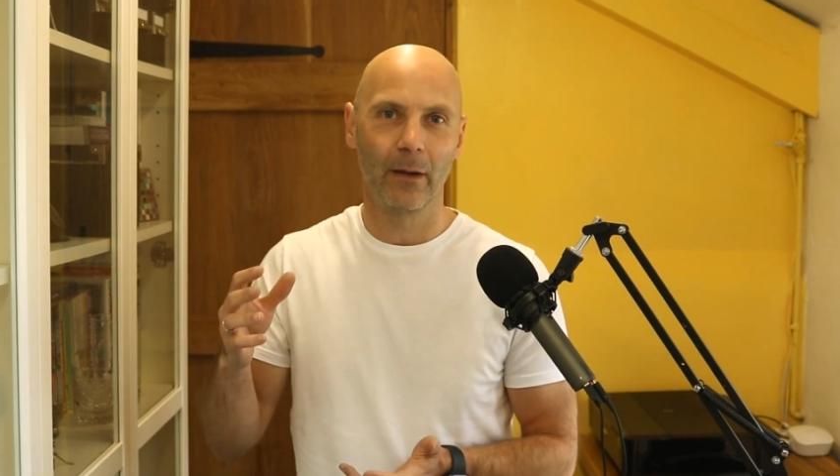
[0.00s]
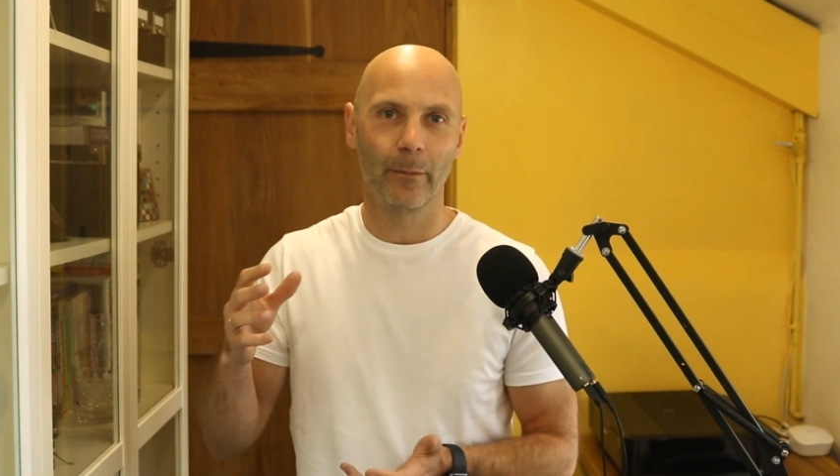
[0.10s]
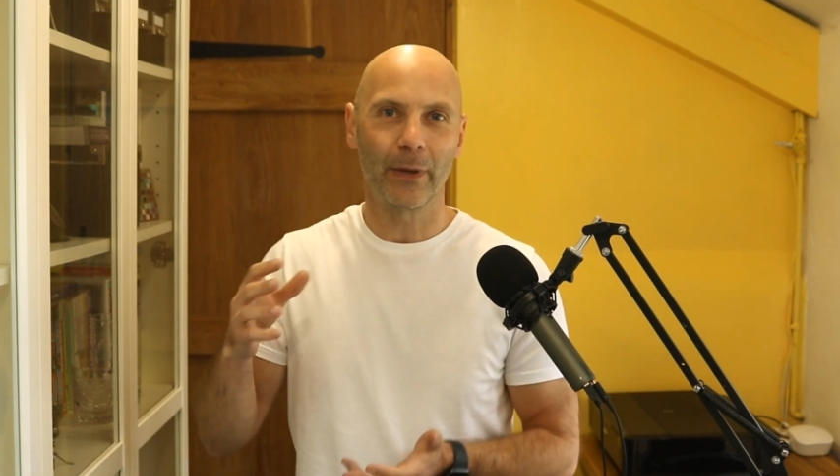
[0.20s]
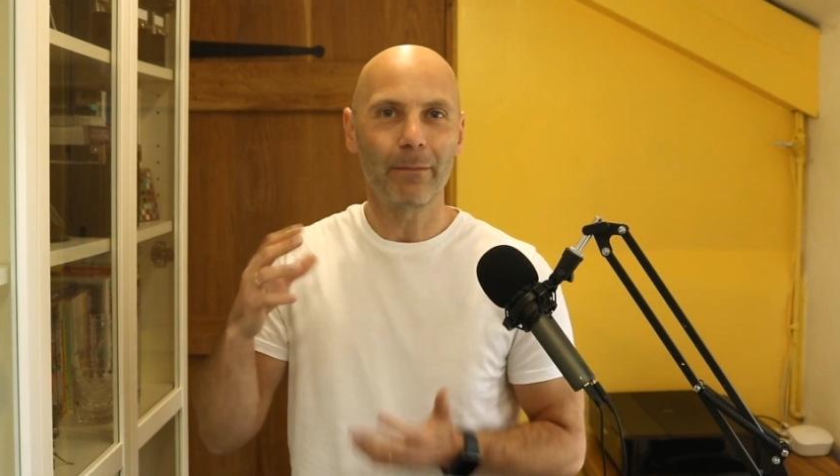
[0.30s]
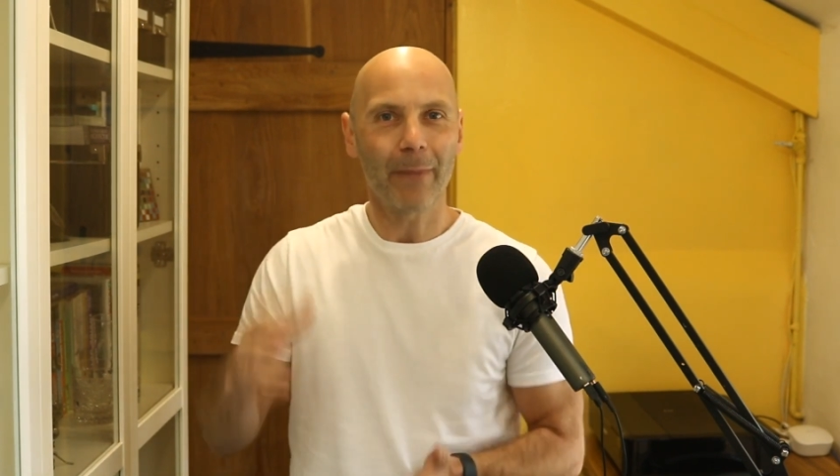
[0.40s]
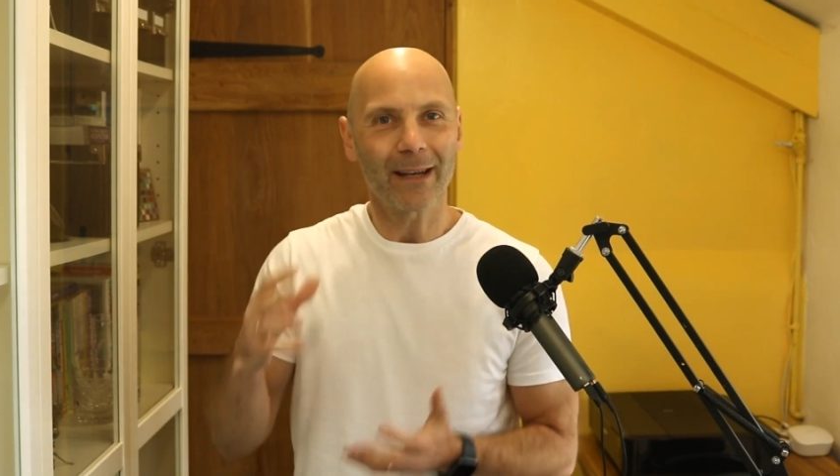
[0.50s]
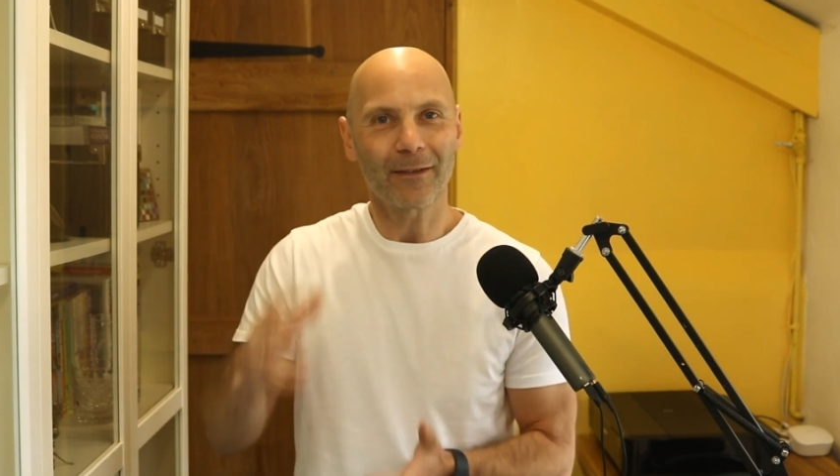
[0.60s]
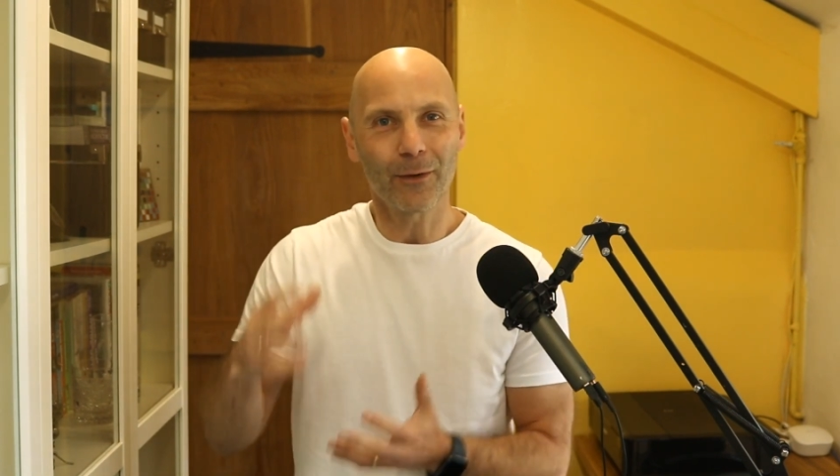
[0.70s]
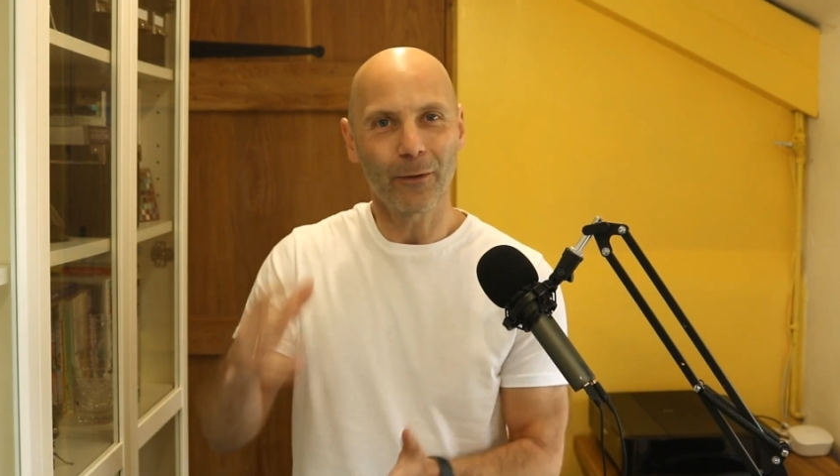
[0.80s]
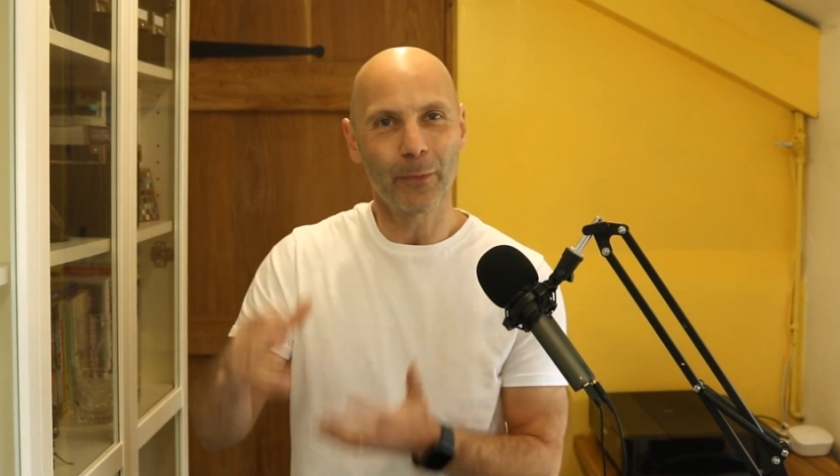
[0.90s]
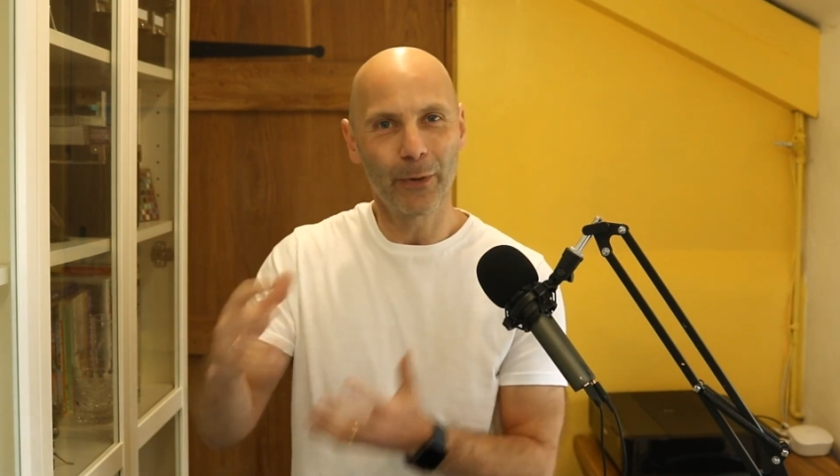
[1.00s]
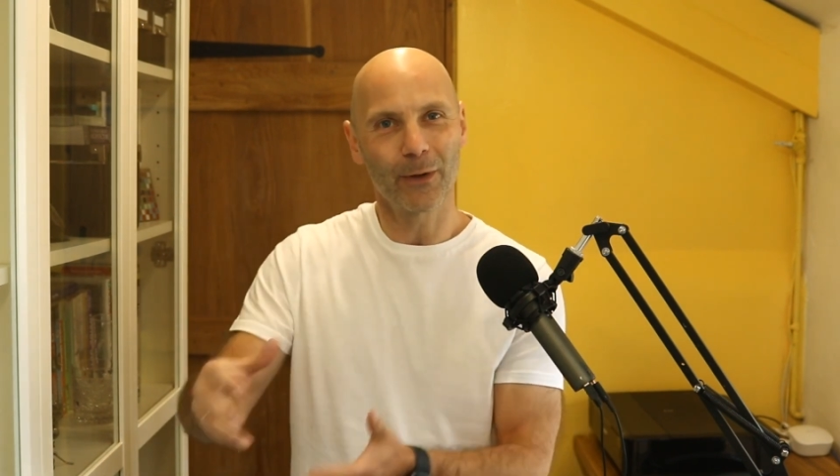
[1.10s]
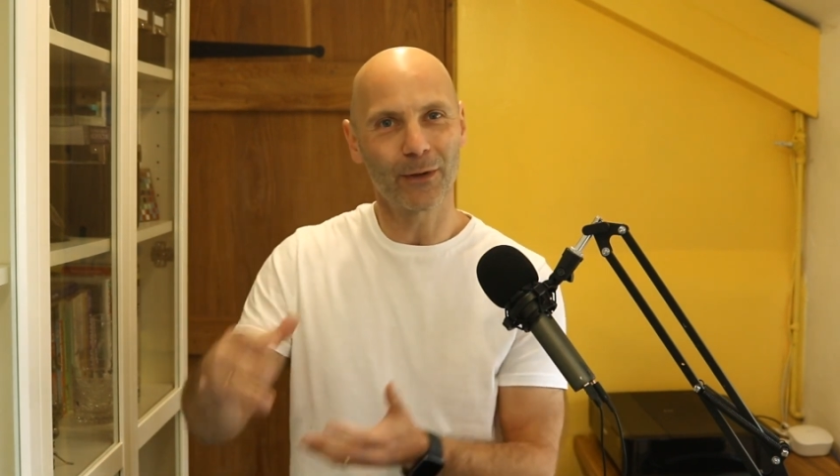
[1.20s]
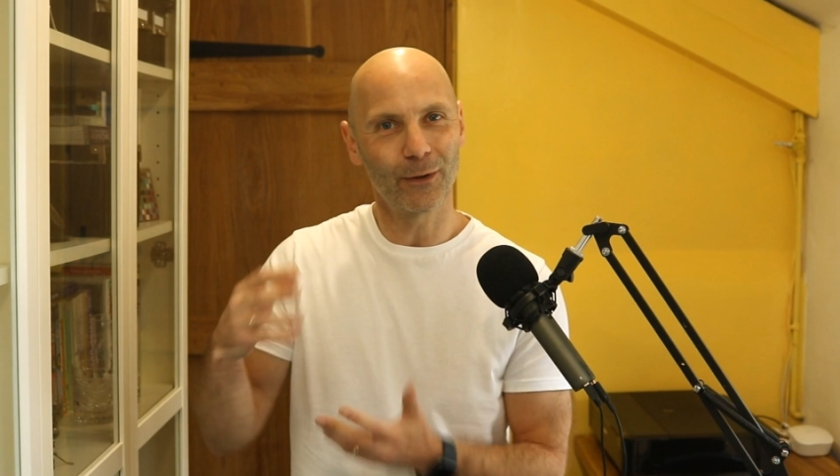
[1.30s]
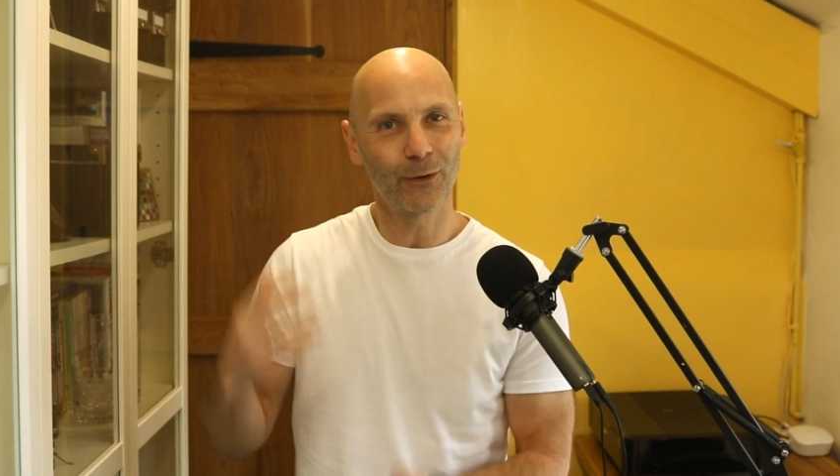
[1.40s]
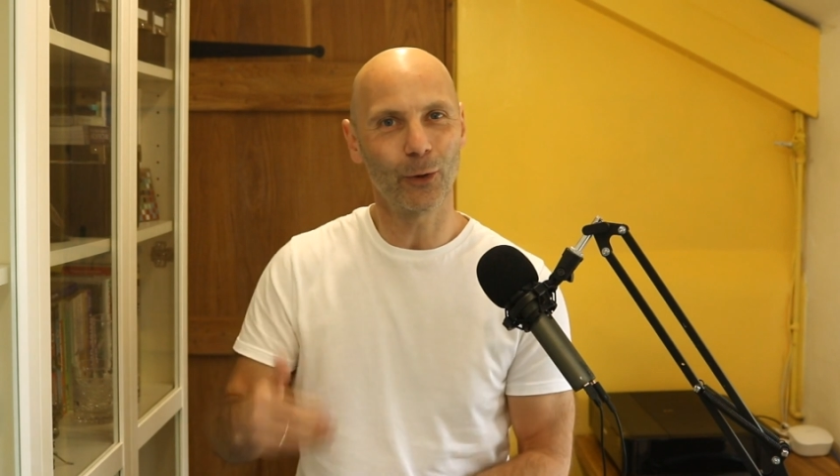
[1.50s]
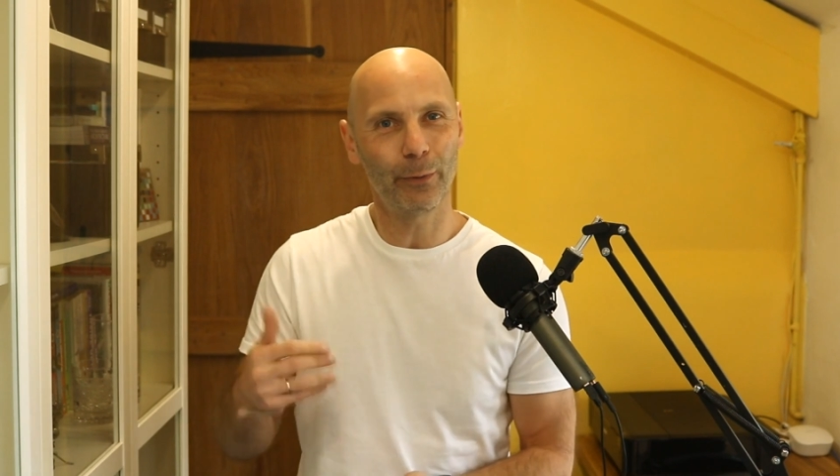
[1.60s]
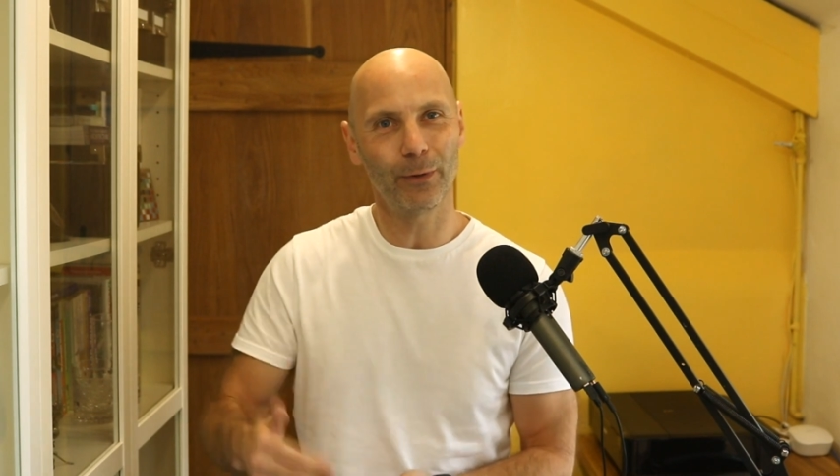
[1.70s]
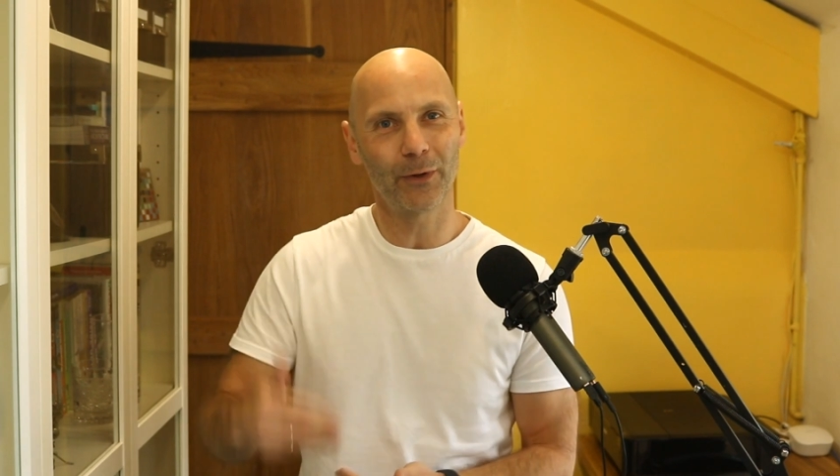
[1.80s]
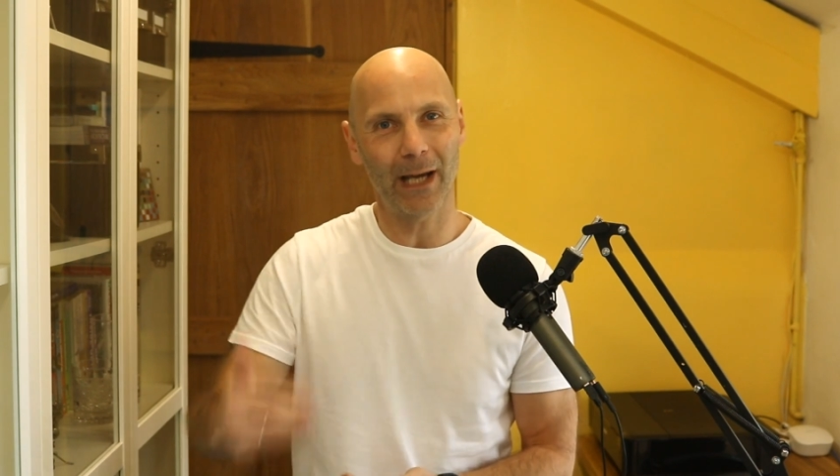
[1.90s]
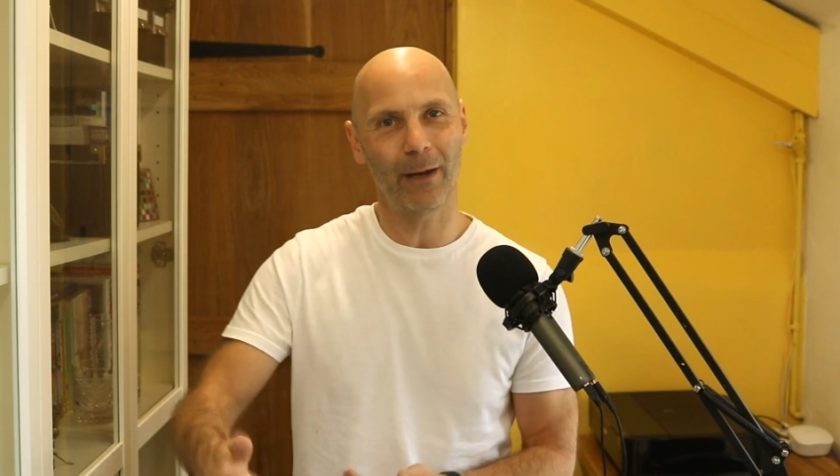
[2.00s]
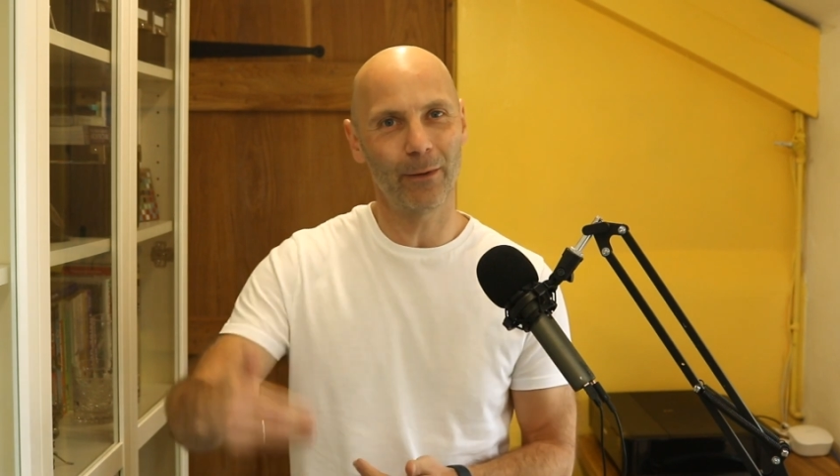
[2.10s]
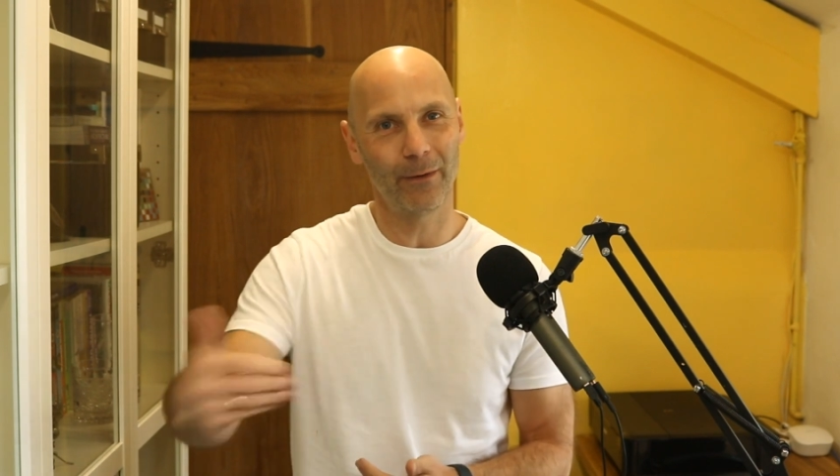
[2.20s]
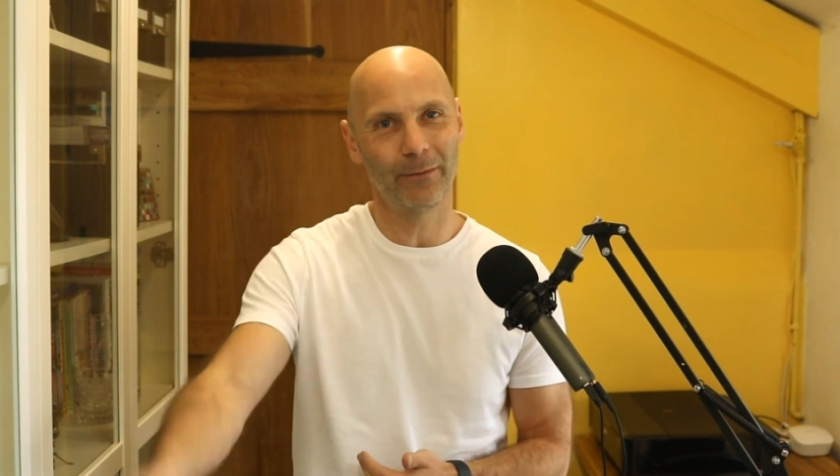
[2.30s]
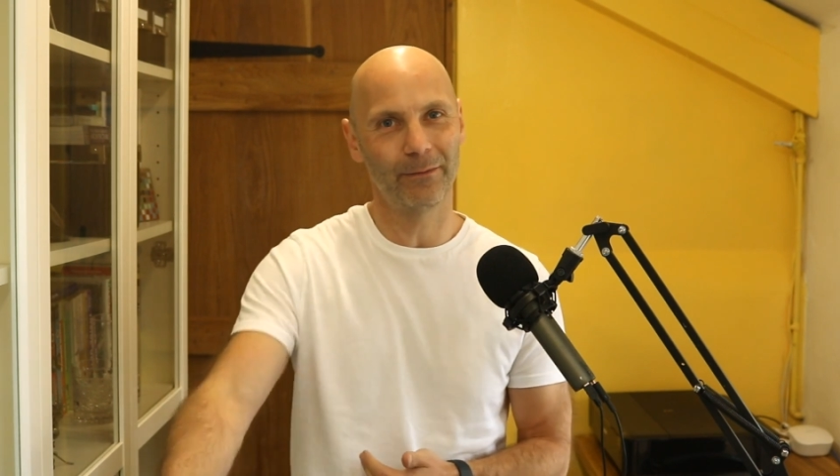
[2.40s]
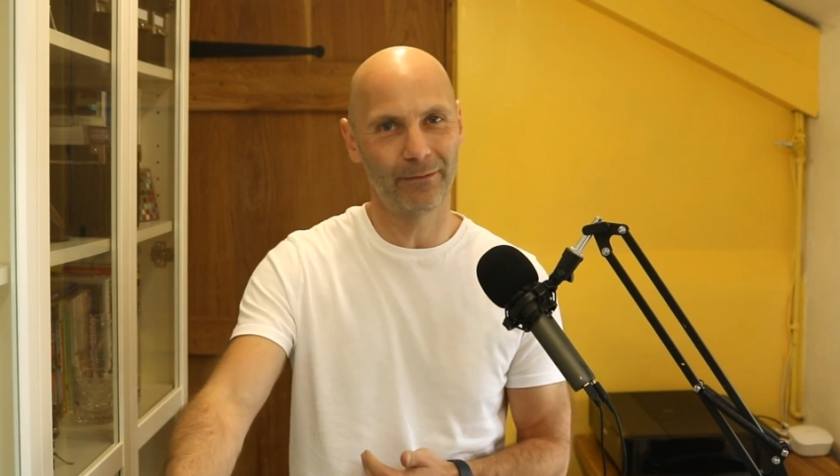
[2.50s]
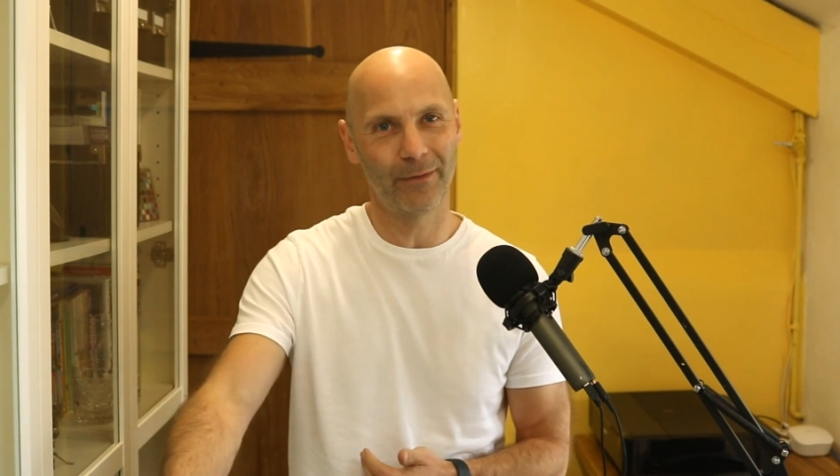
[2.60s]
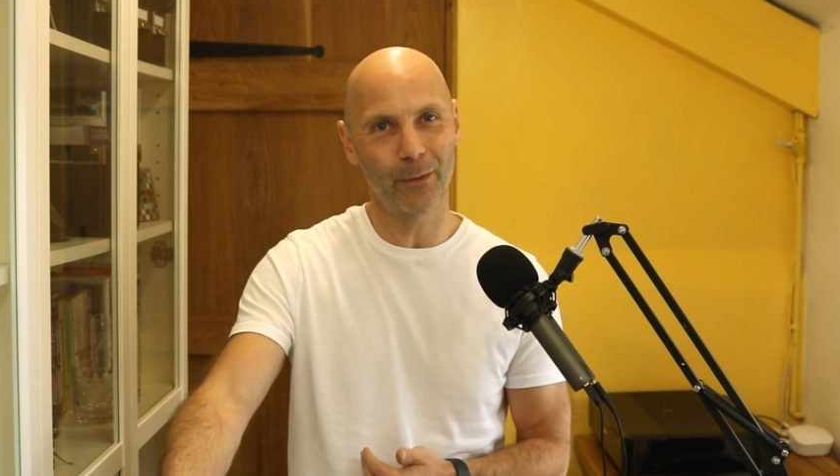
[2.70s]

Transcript: But it makes the other person double down on